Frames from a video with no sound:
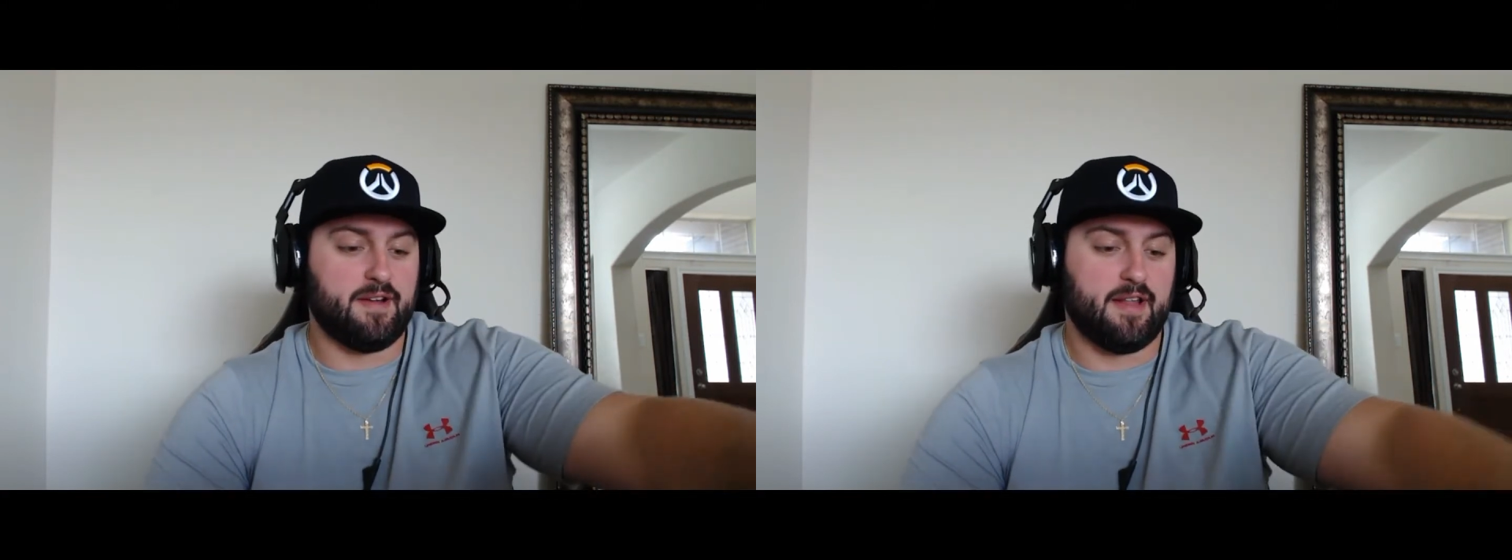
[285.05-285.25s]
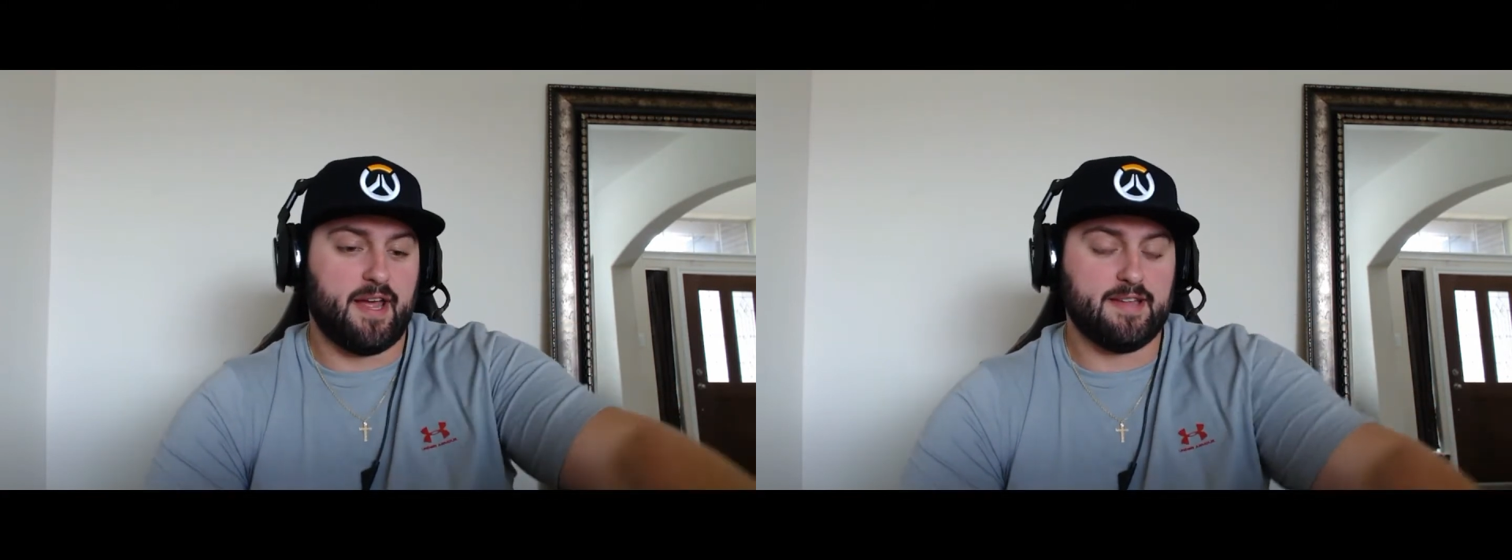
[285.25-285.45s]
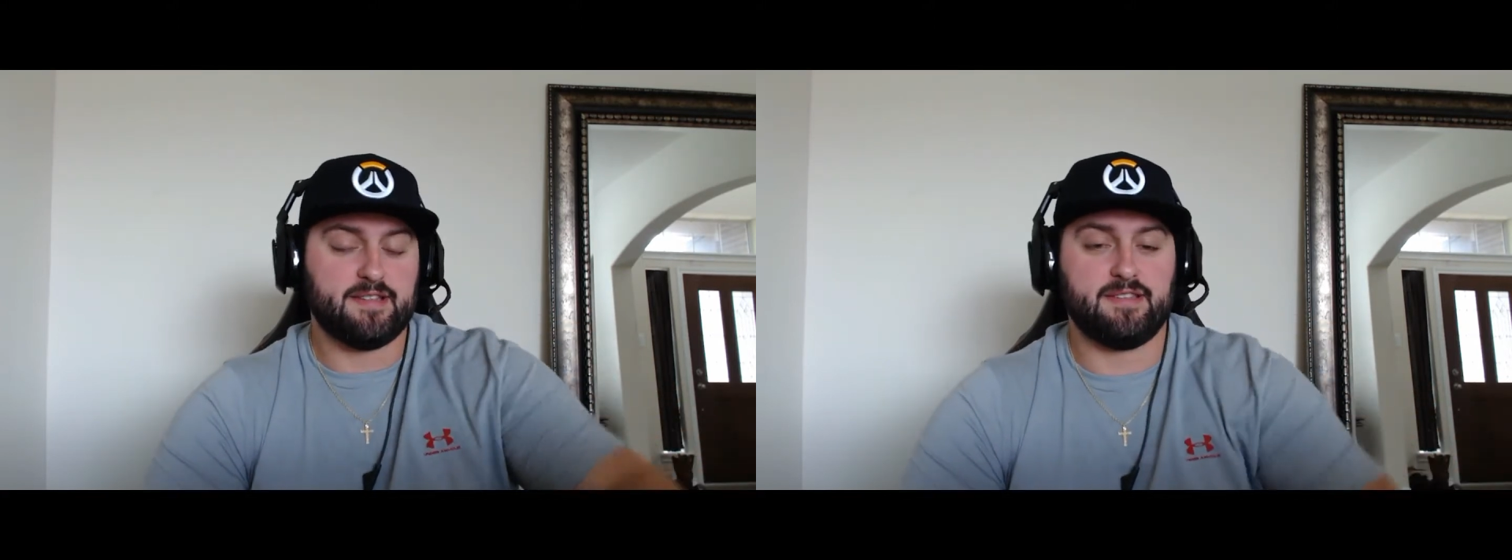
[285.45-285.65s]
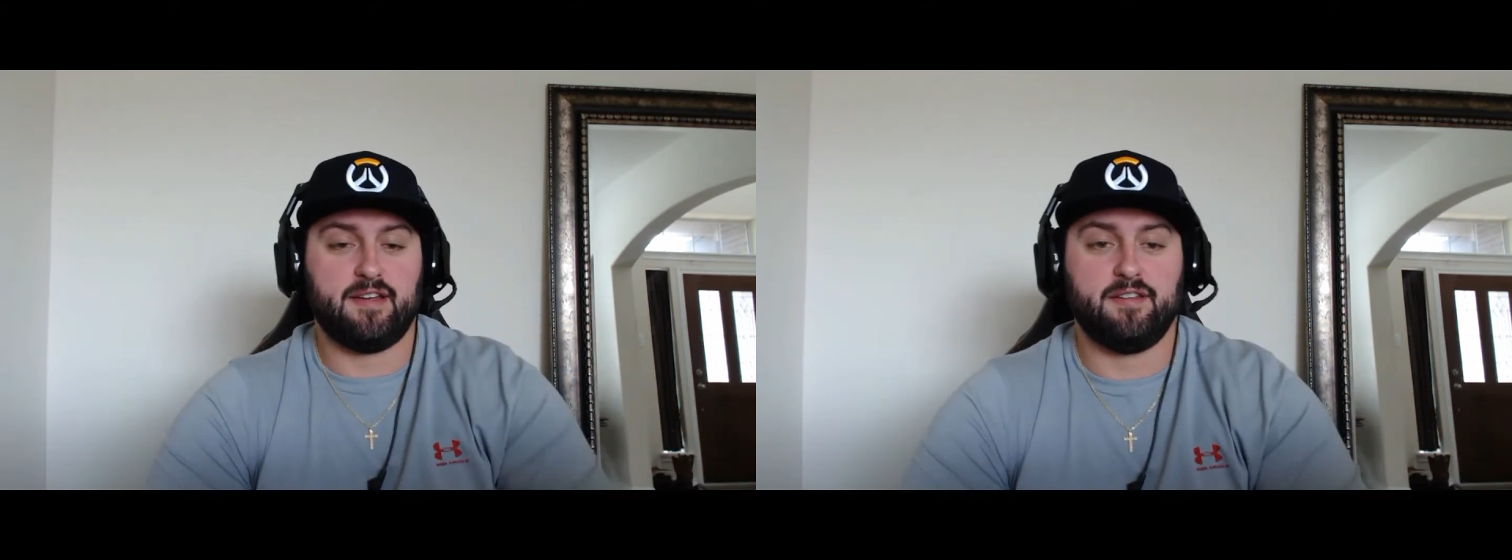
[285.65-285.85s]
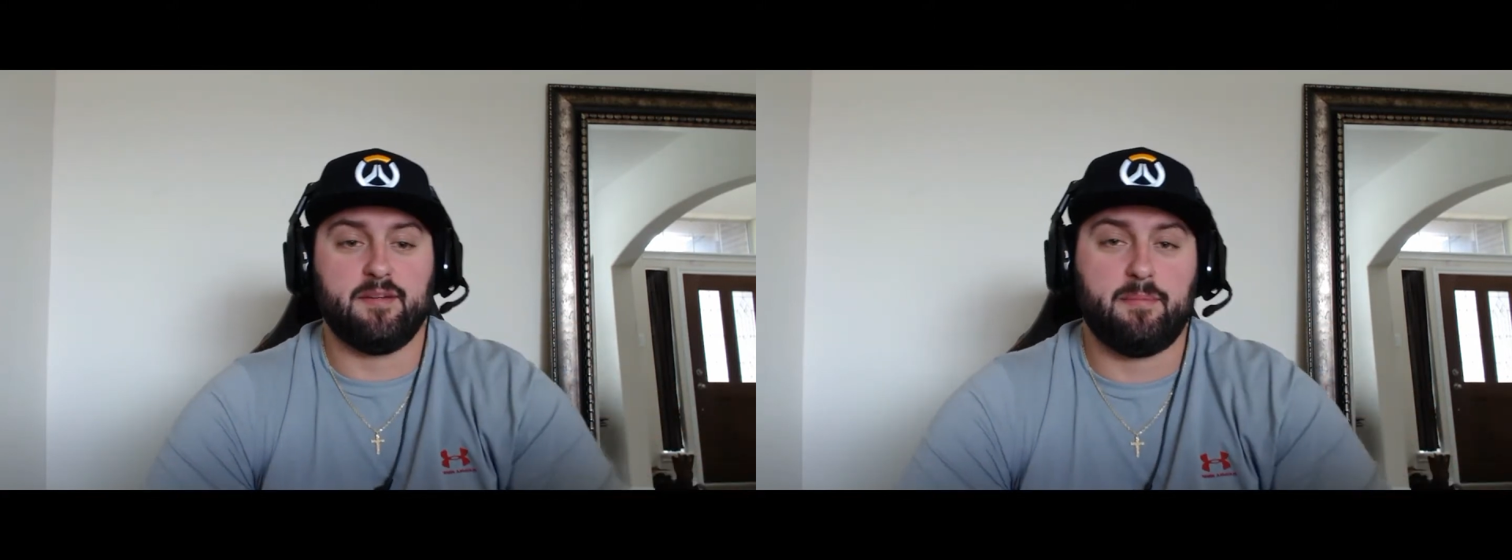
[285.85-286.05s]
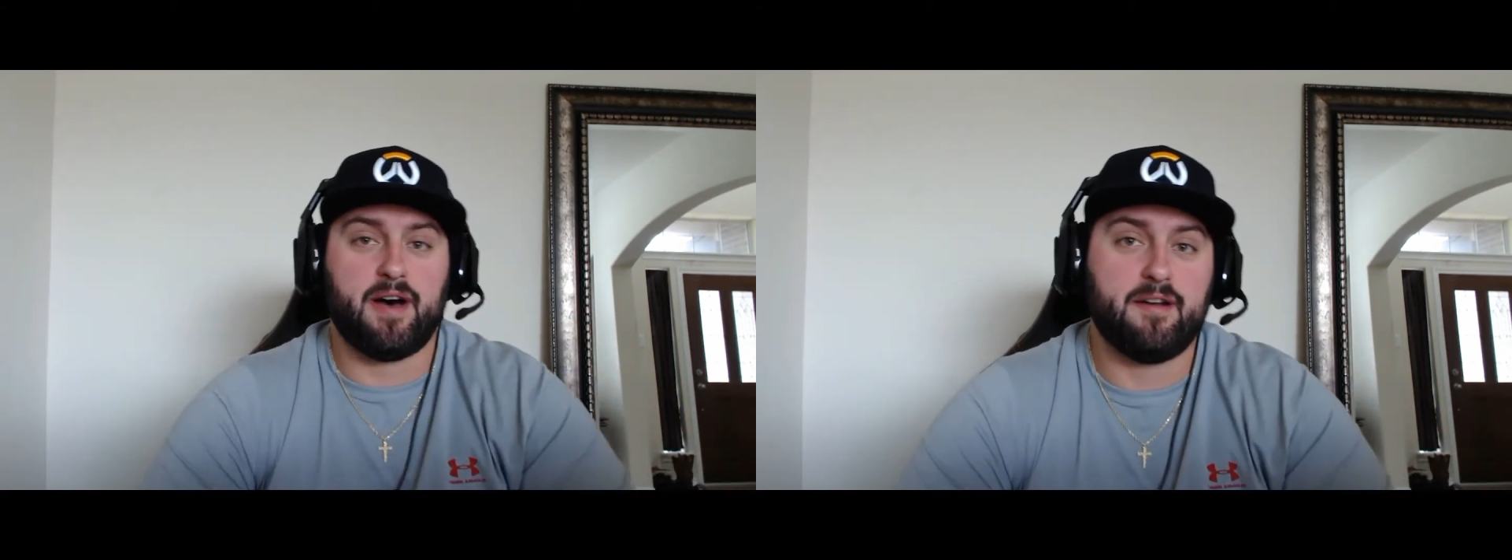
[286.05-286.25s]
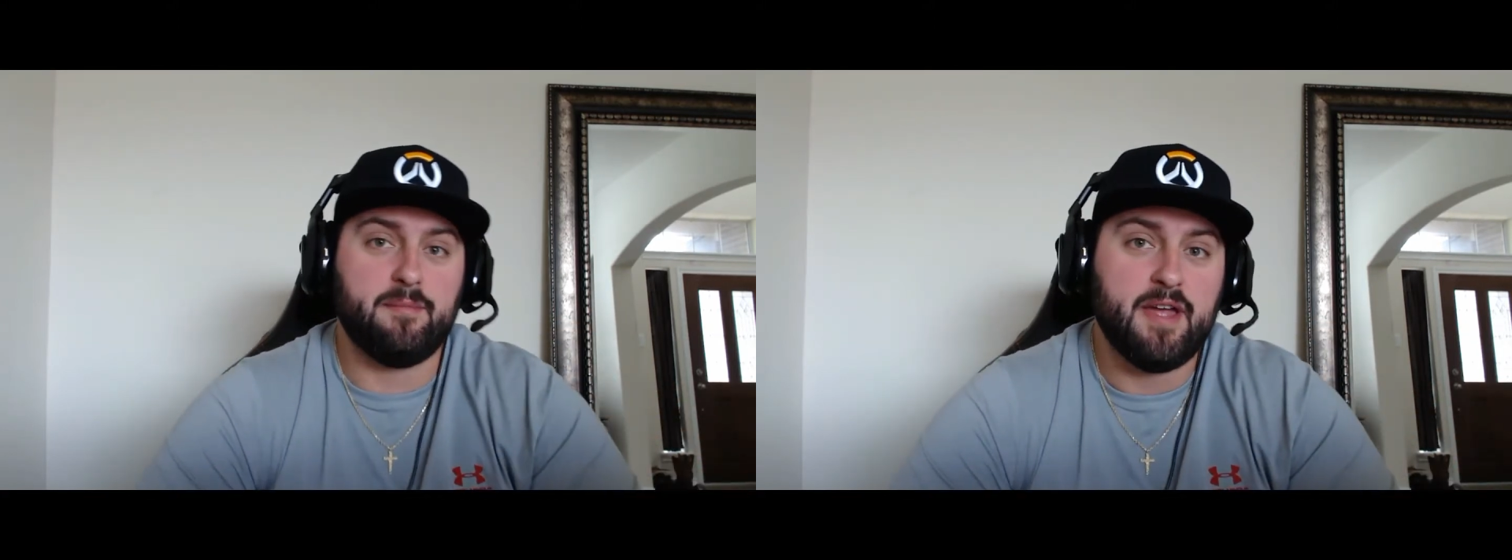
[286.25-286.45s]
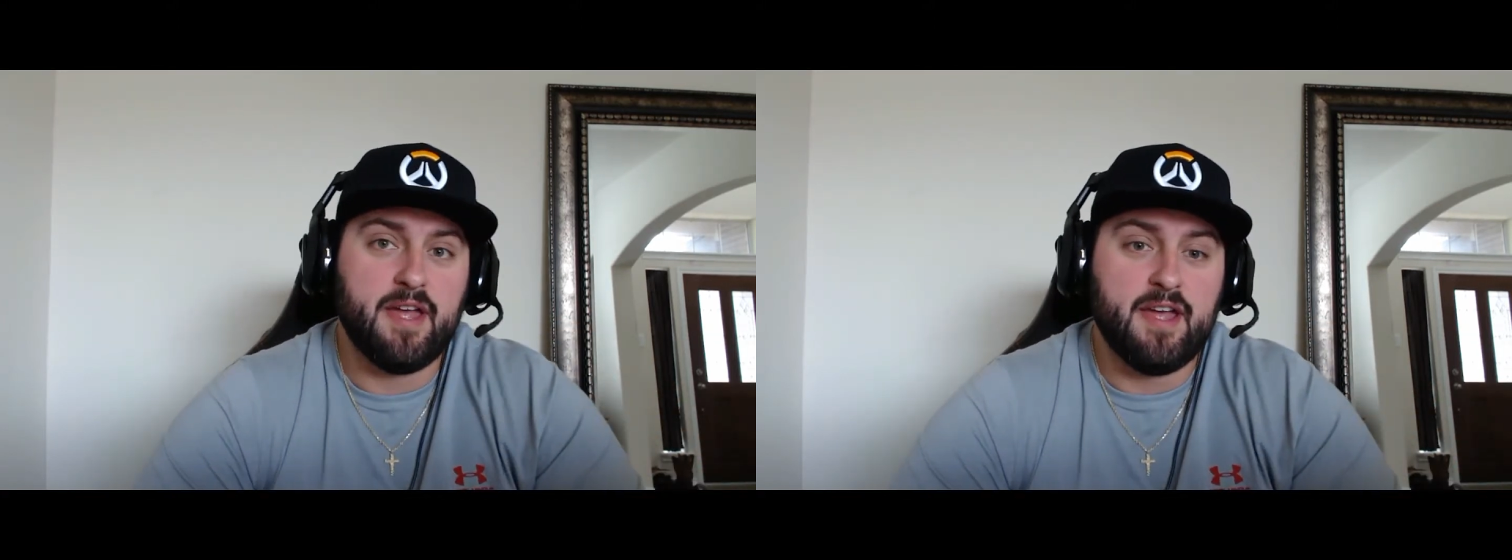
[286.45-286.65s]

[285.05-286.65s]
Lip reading: and Alliance is down at the bottom.